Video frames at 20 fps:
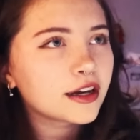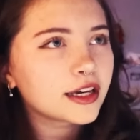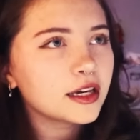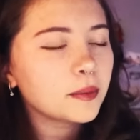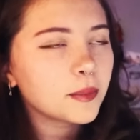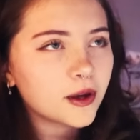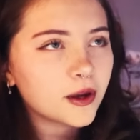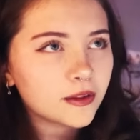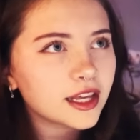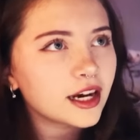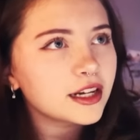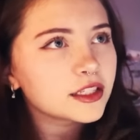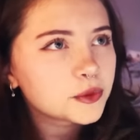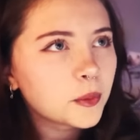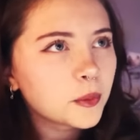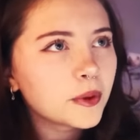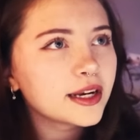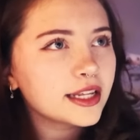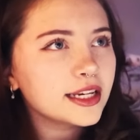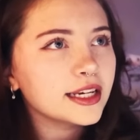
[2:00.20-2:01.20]
about, that's
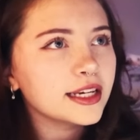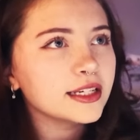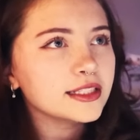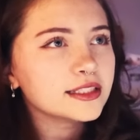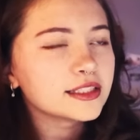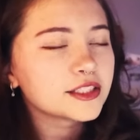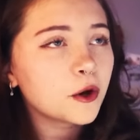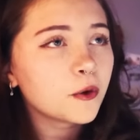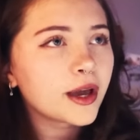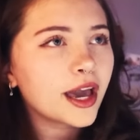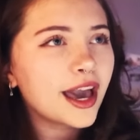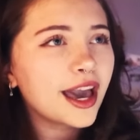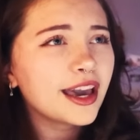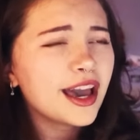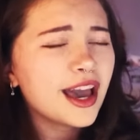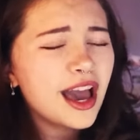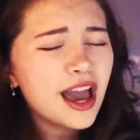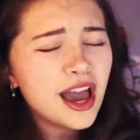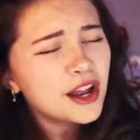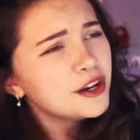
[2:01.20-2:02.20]
what it is, okay?
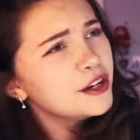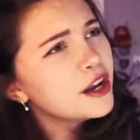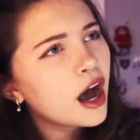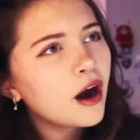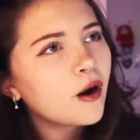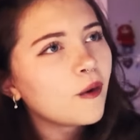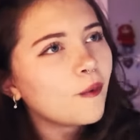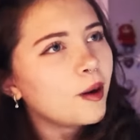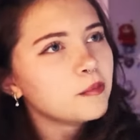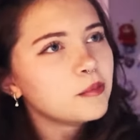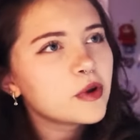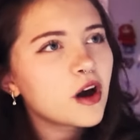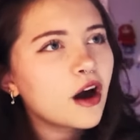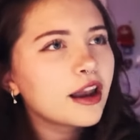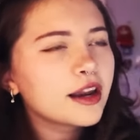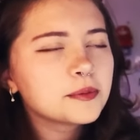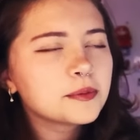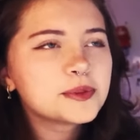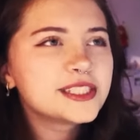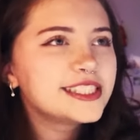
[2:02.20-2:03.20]
No, I'm
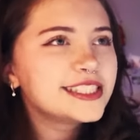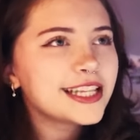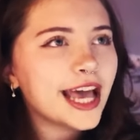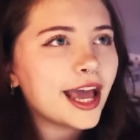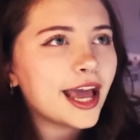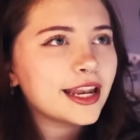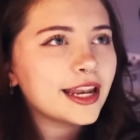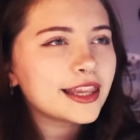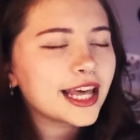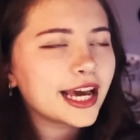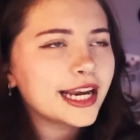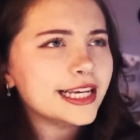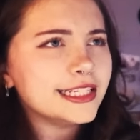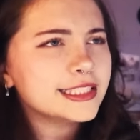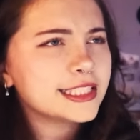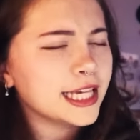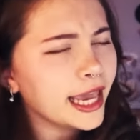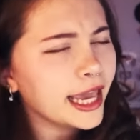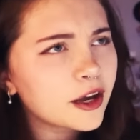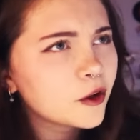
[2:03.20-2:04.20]
not upset that he
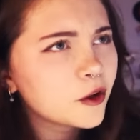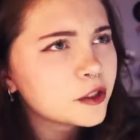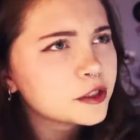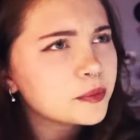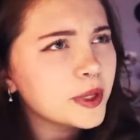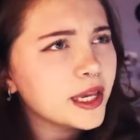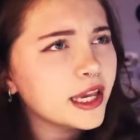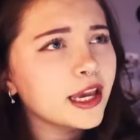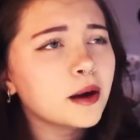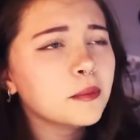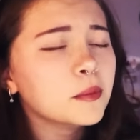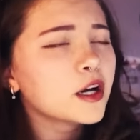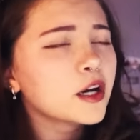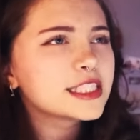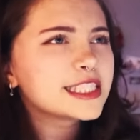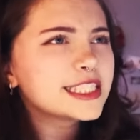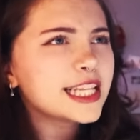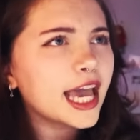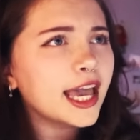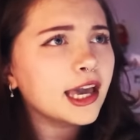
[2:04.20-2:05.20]
tickled me. I'm not
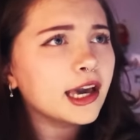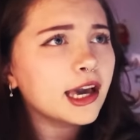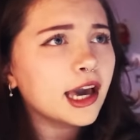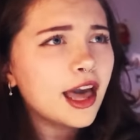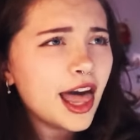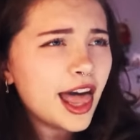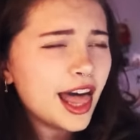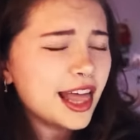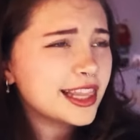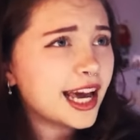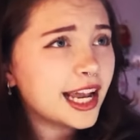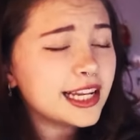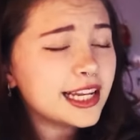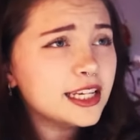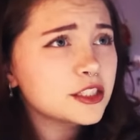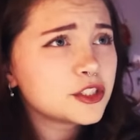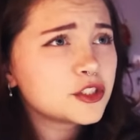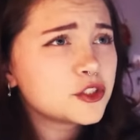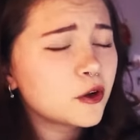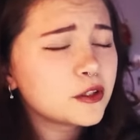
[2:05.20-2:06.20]
saying that he
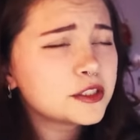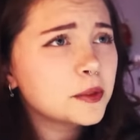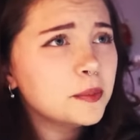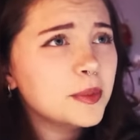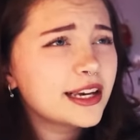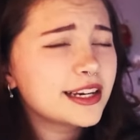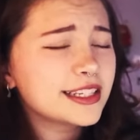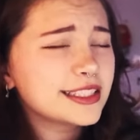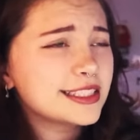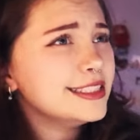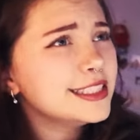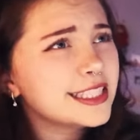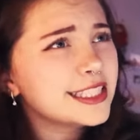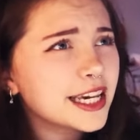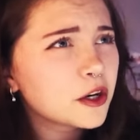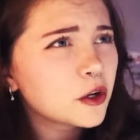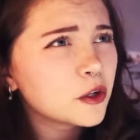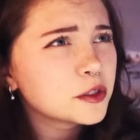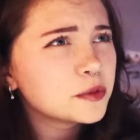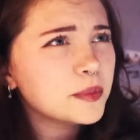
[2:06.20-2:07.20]
assaulted me because he
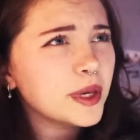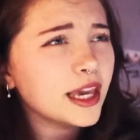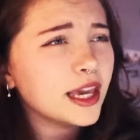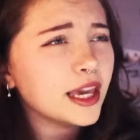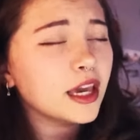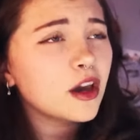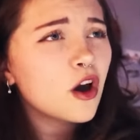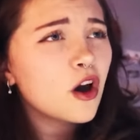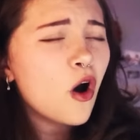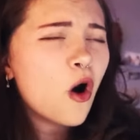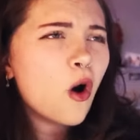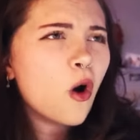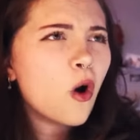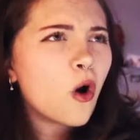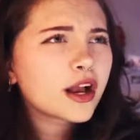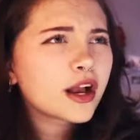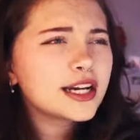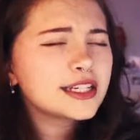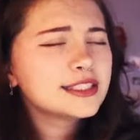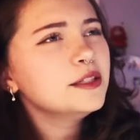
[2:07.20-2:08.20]
tickled me or
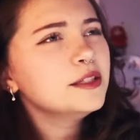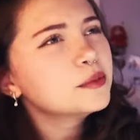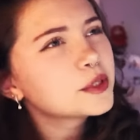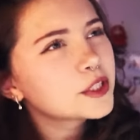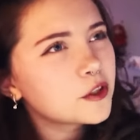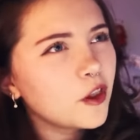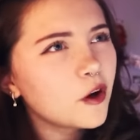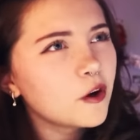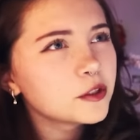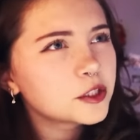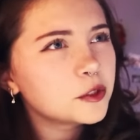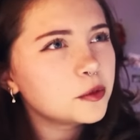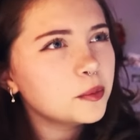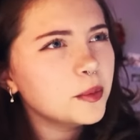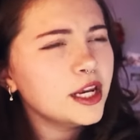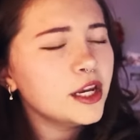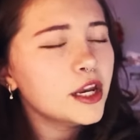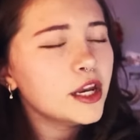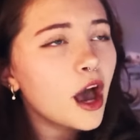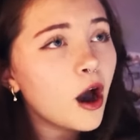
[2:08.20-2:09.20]
because he was close to me.
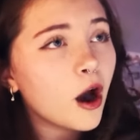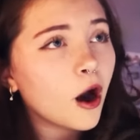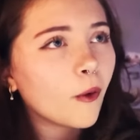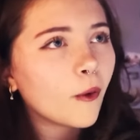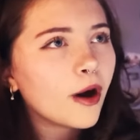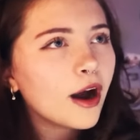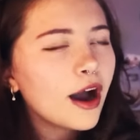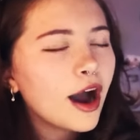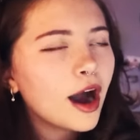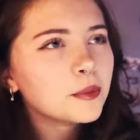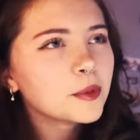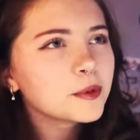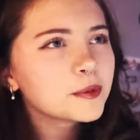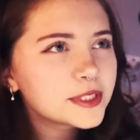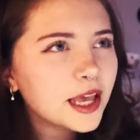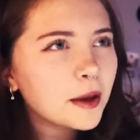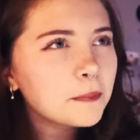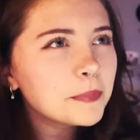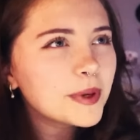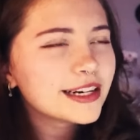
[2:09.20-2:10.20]
No, I'm
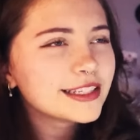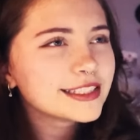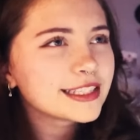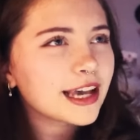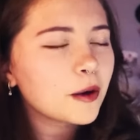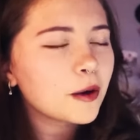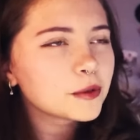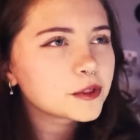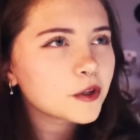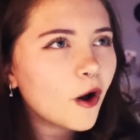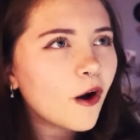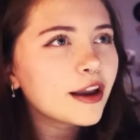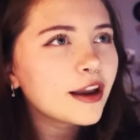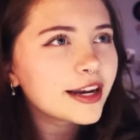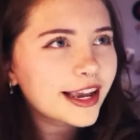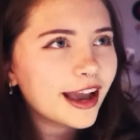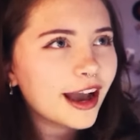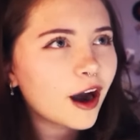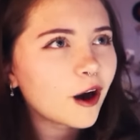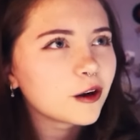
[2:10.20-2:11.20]
upset because I was on a
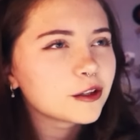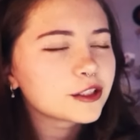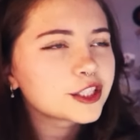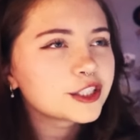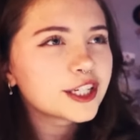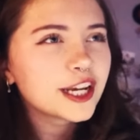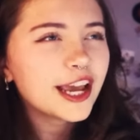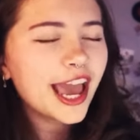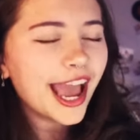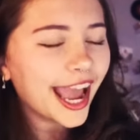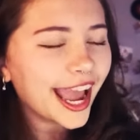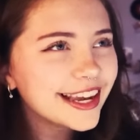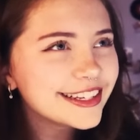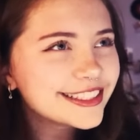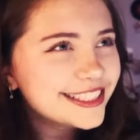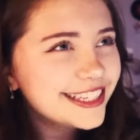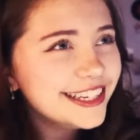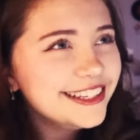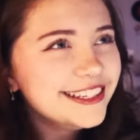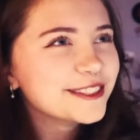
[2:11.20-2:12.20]
couch,
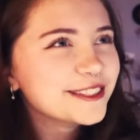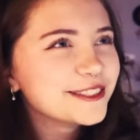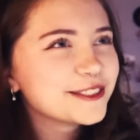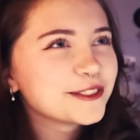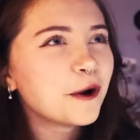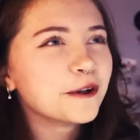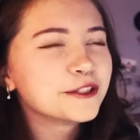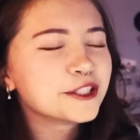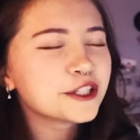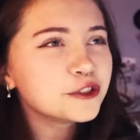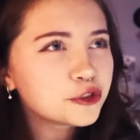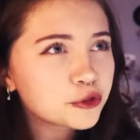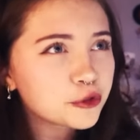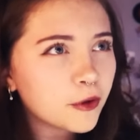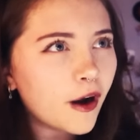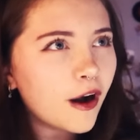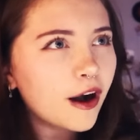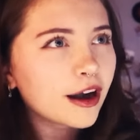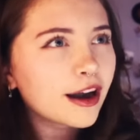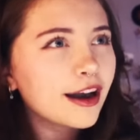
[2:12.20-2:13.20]
18 years old,
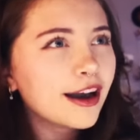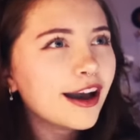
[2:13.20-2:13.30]
drunk,